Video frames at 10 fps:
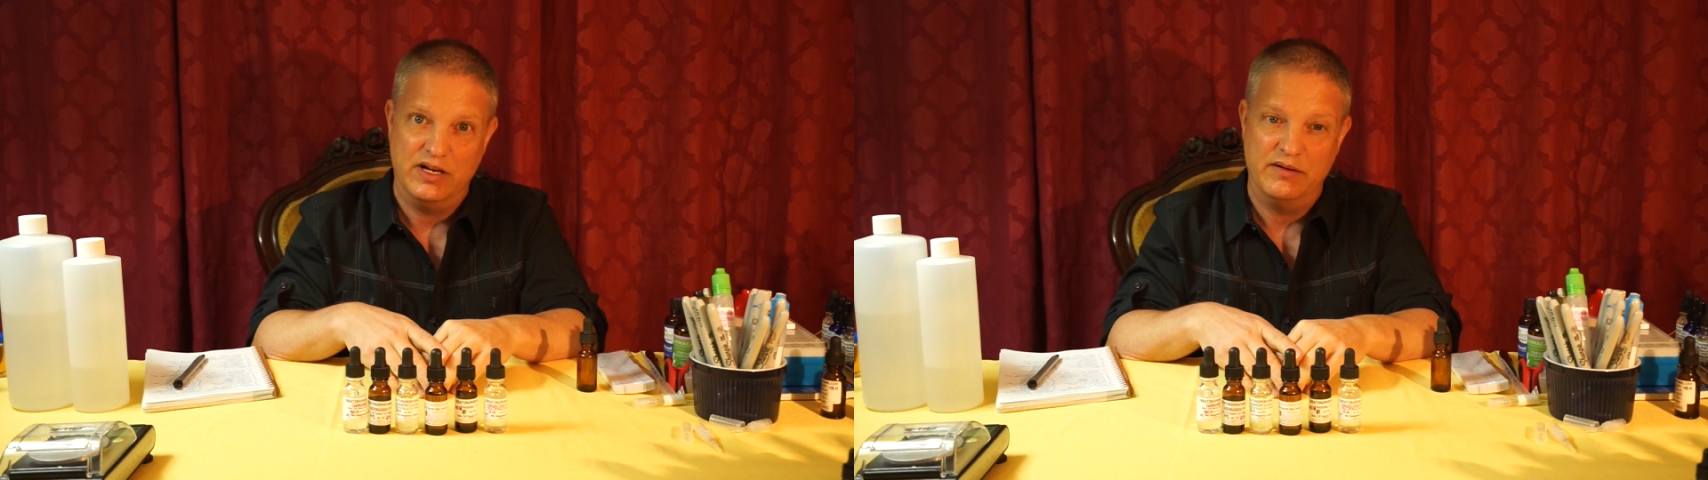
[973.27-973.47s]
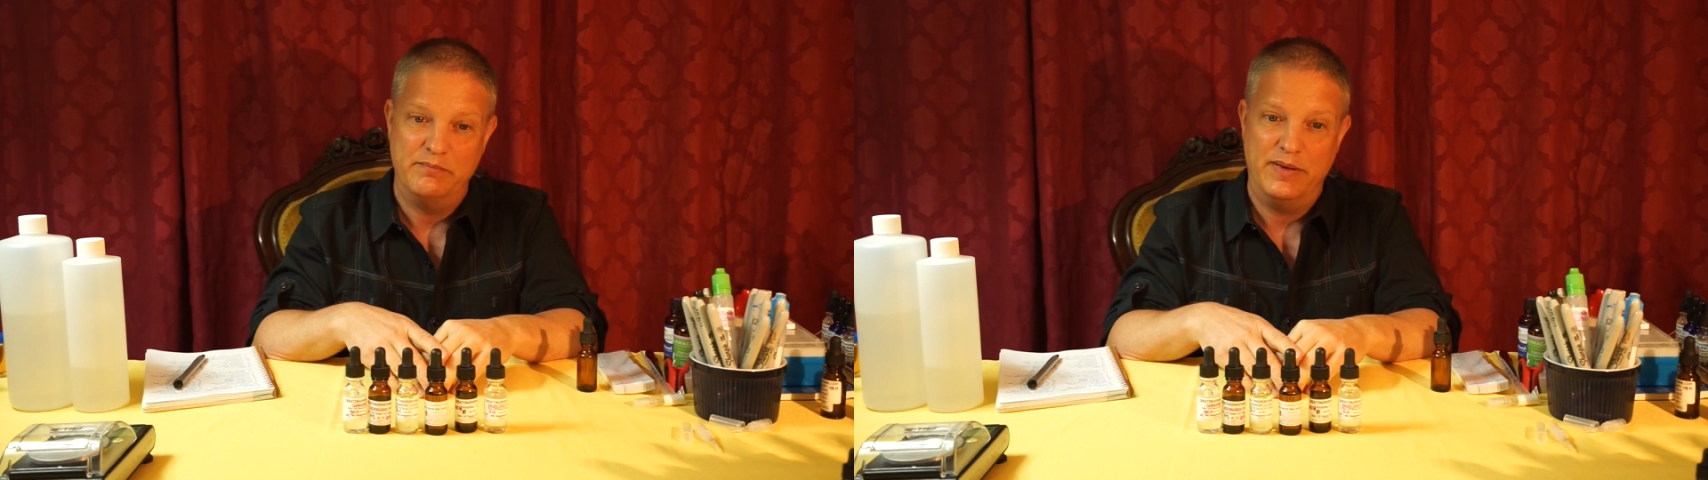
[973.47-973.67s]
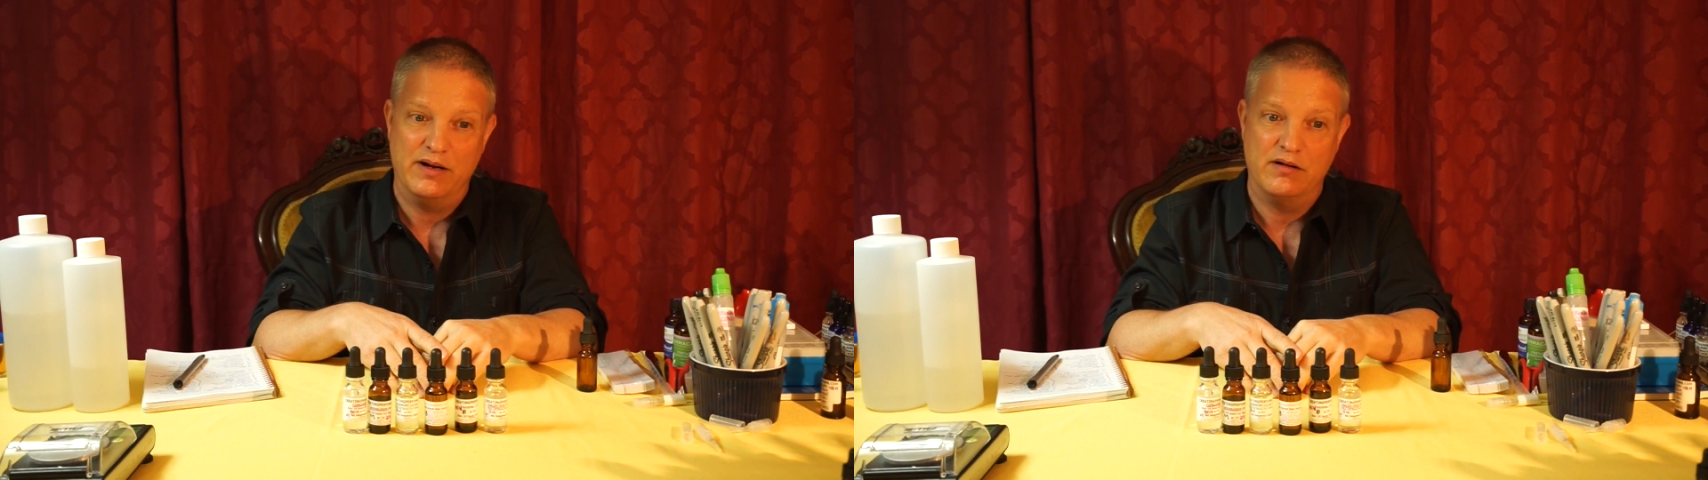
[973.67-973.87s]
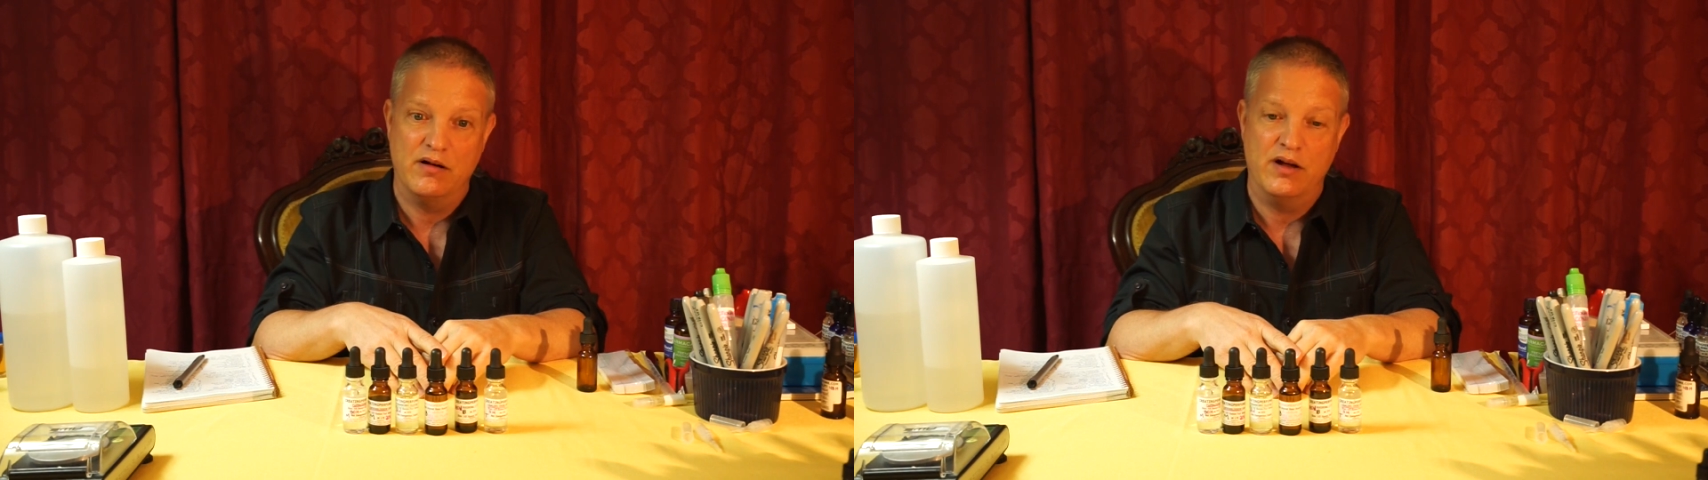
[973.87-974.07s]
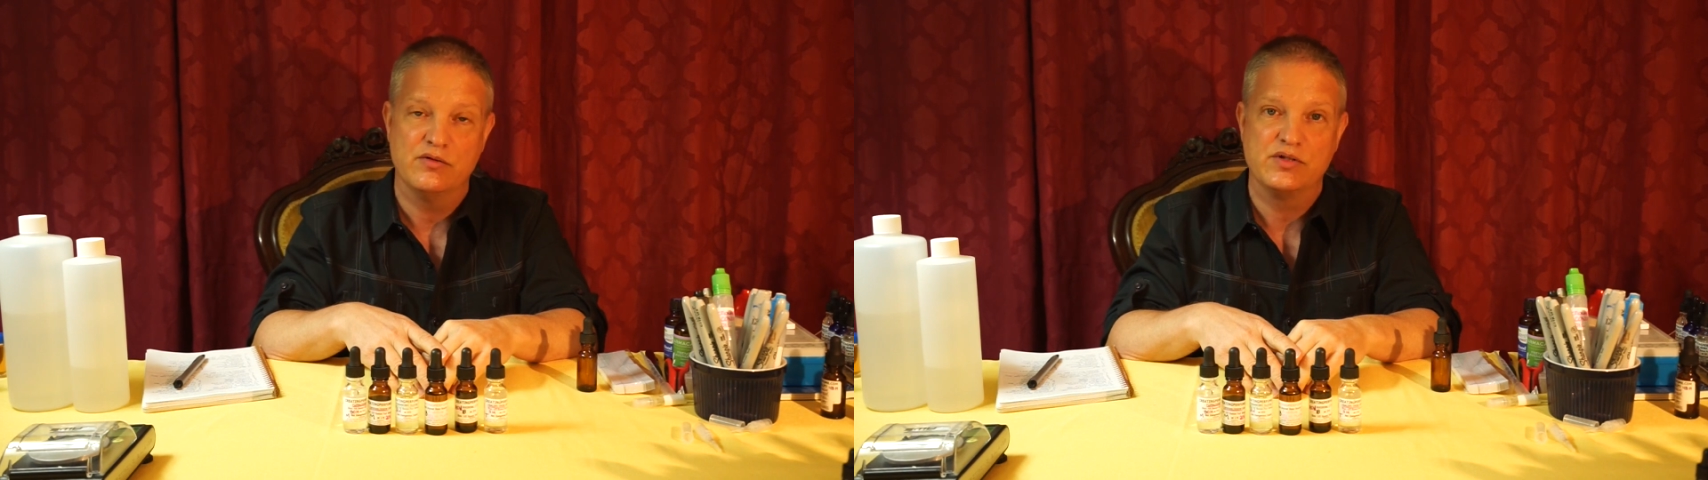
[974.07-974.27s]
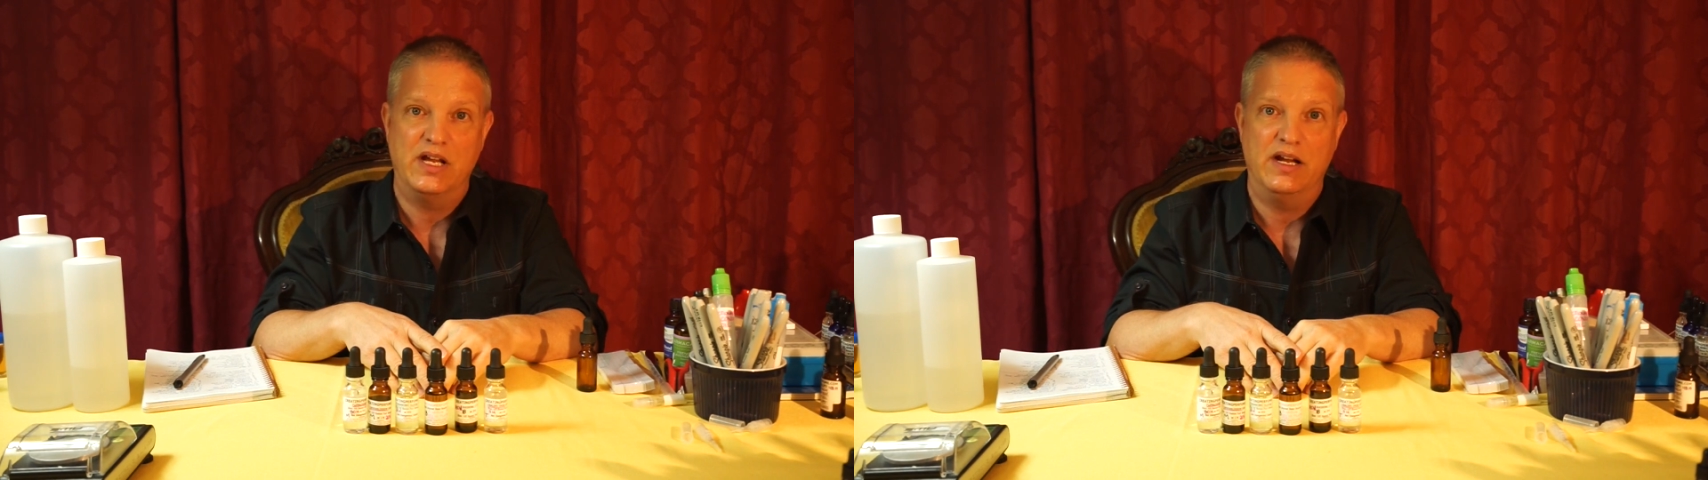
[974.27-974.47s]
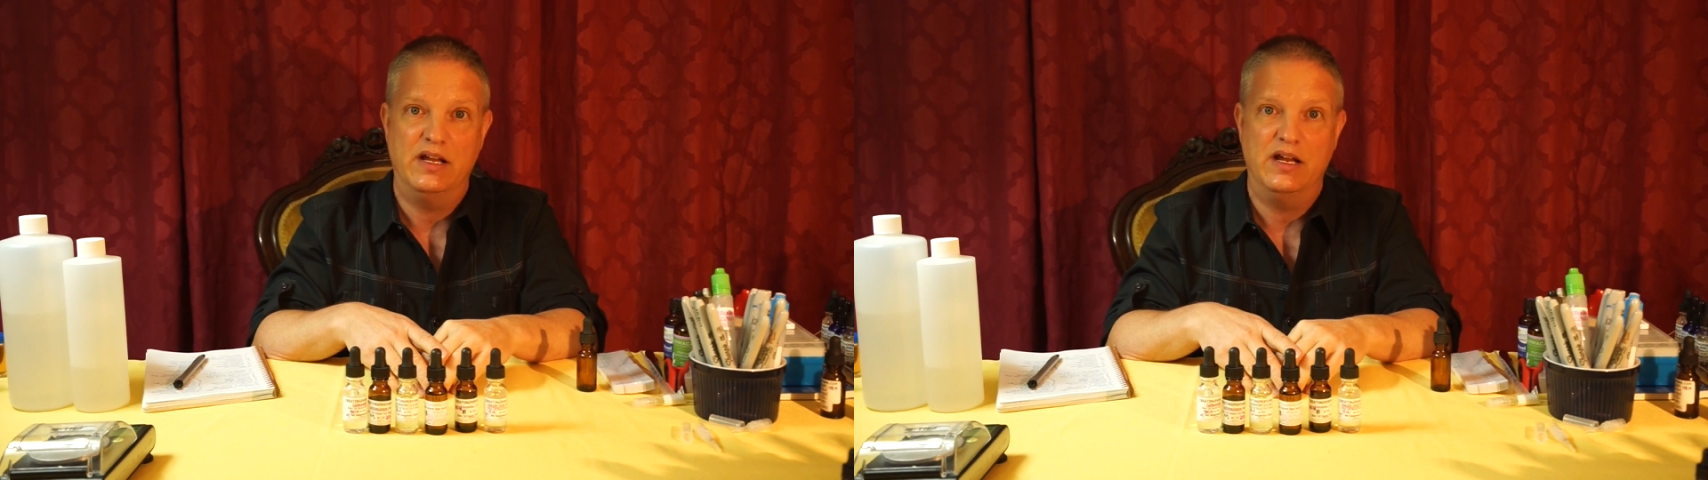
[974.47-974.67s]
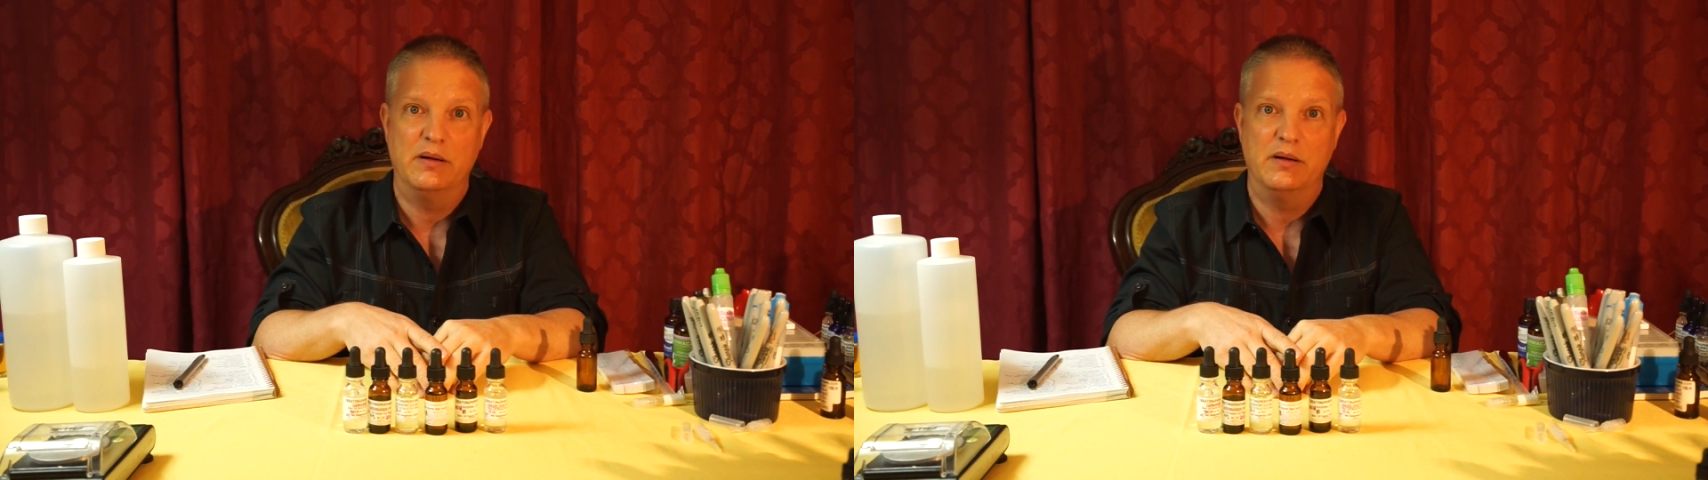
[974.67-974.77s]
get a better understanding